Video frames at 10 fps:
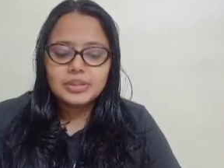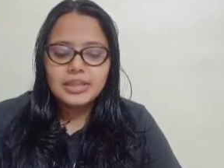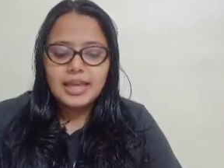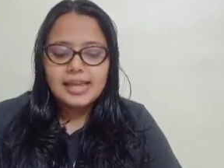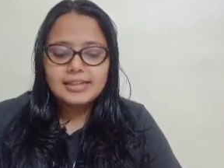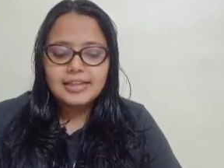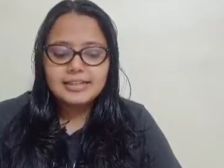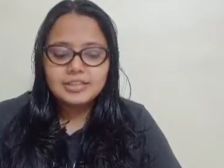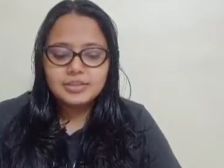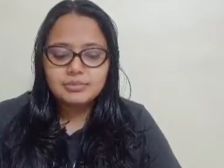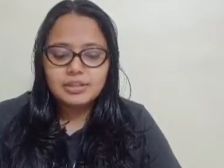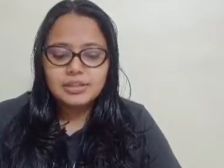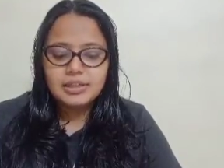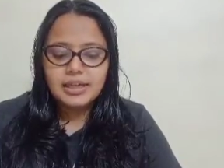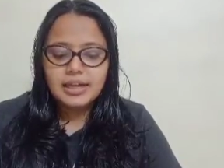and anatomy
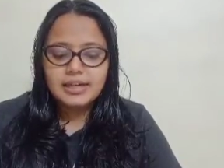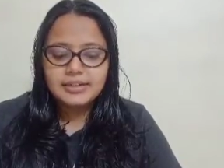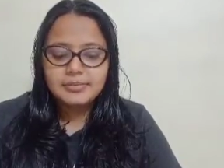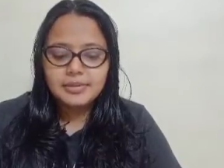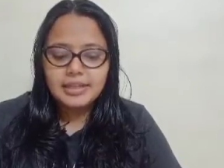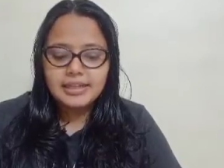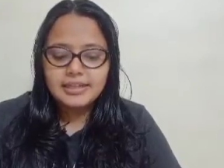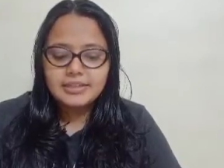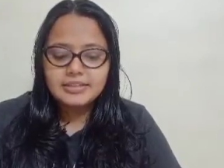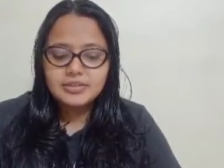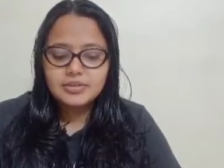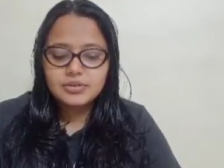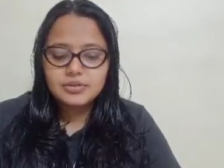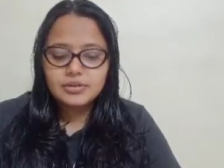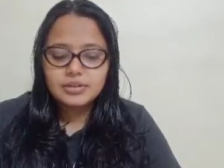and any
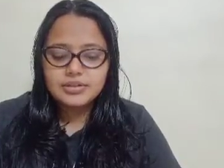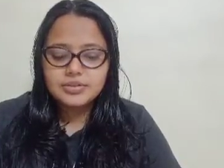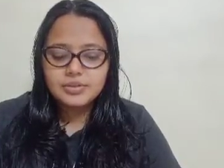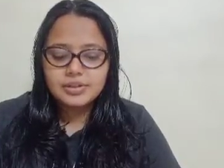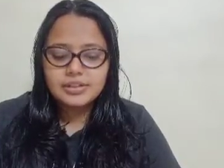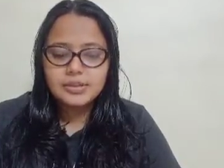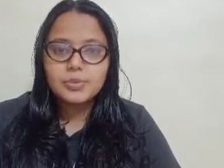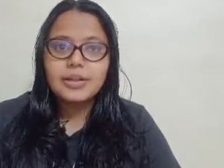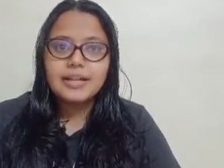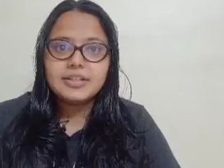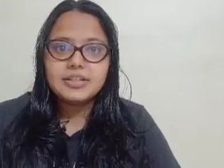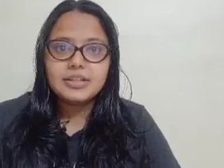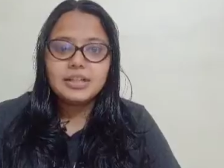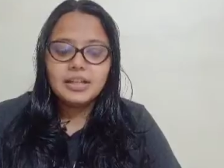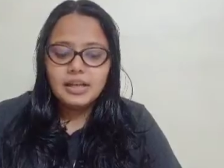restorative dental
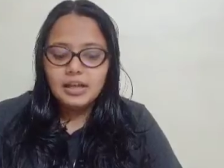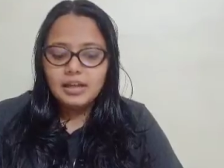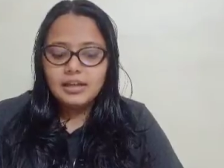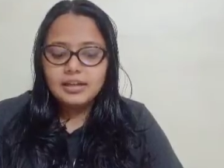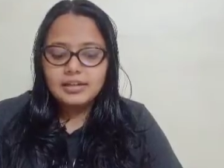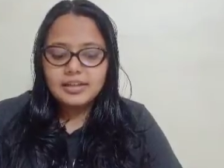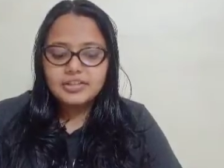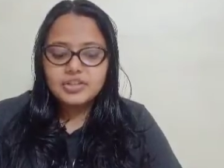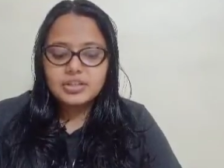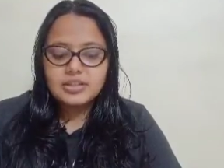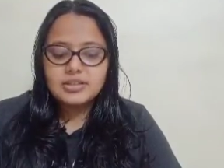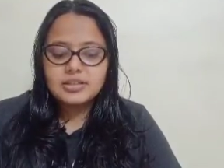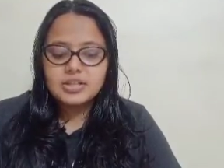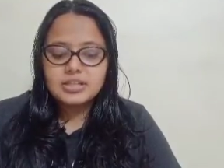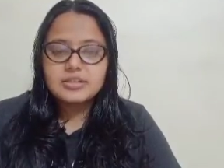corrections such
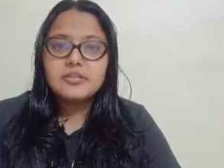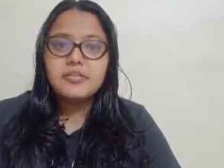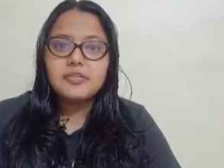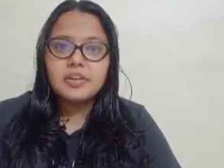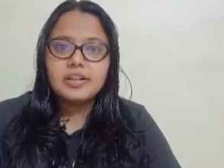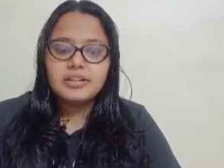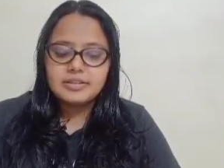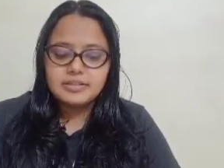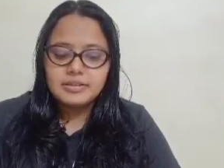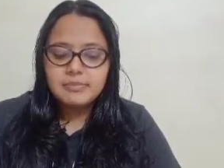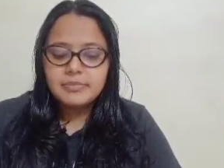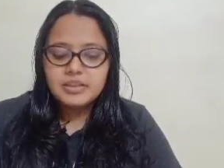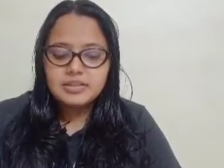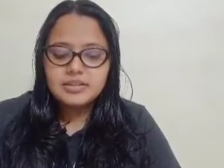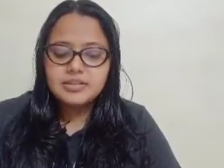as fillings.
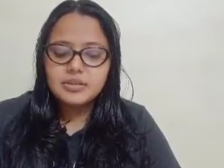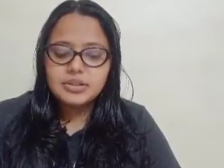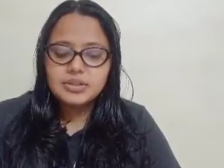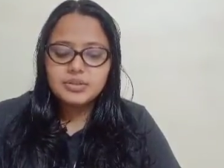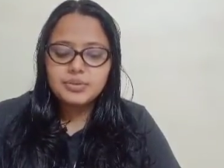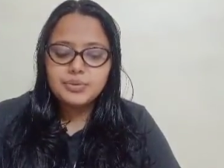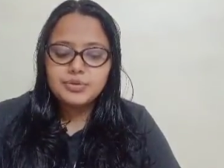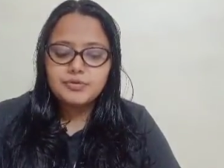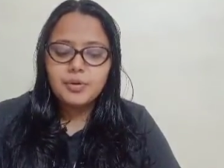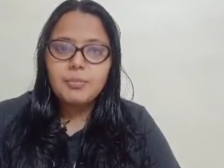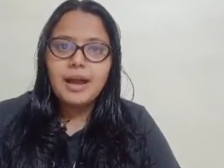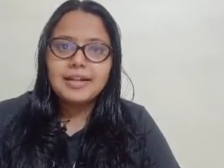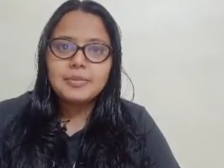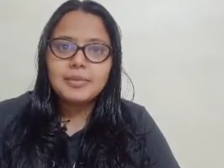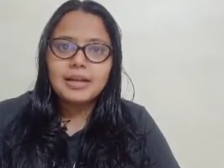This is also used for bite
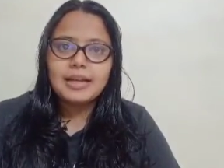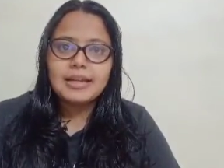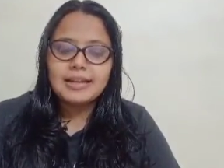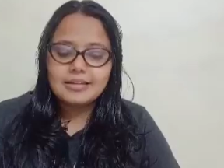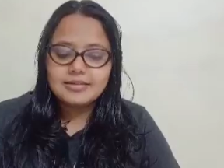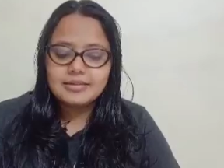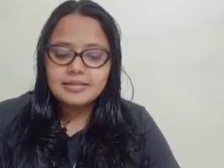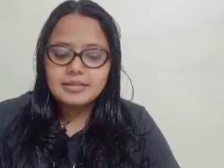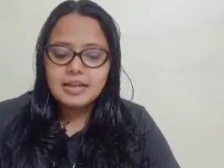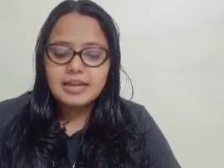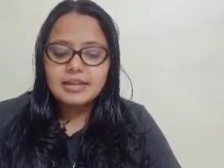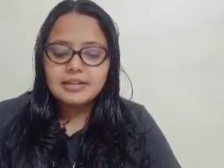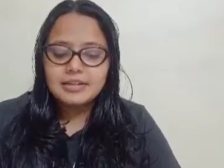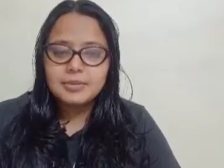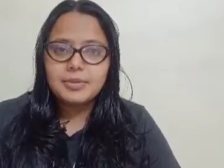mark analysis in
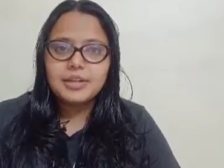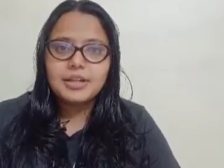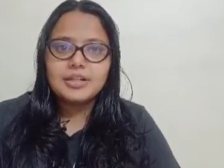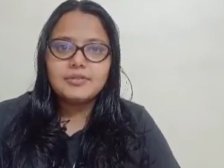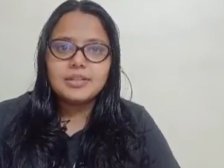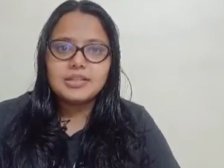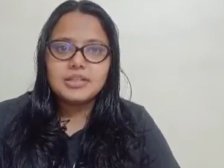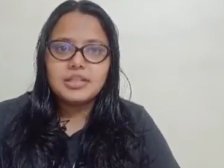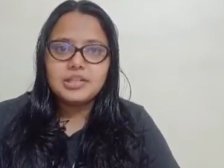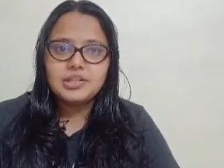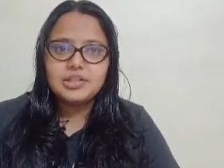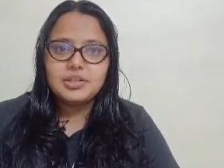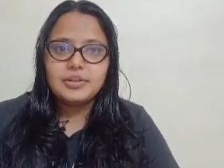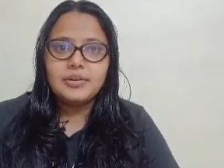criminal investigation.